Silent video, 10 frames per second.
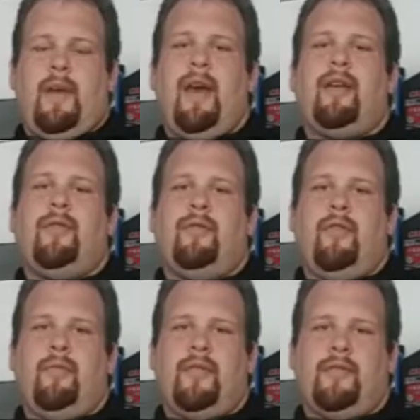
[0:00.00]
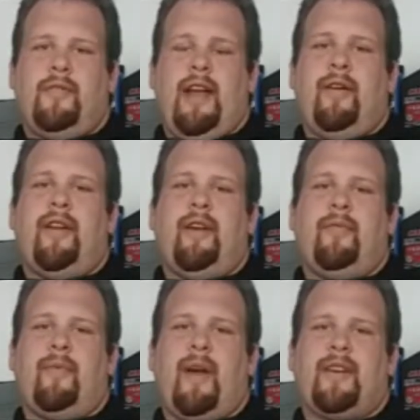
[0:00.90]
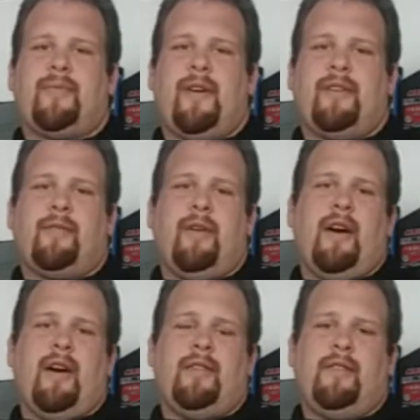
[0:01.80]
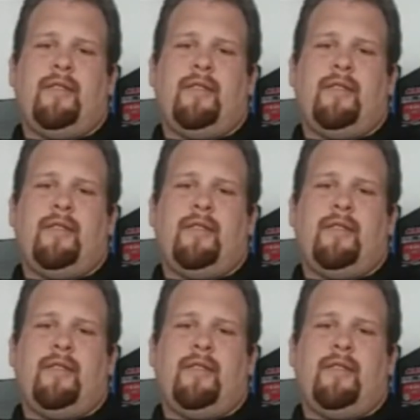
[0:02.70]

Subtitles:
Hey YouTubers, Darren here from Grass Ranch Garage.